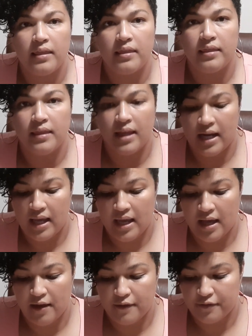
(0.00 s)
that I
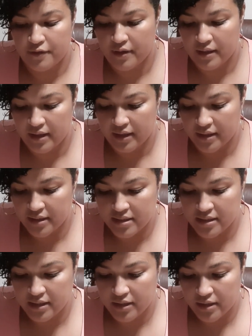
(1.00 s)
have
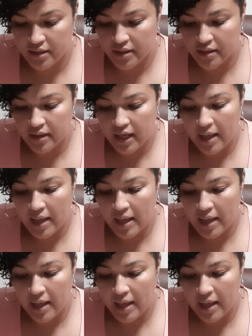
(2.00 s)
this year.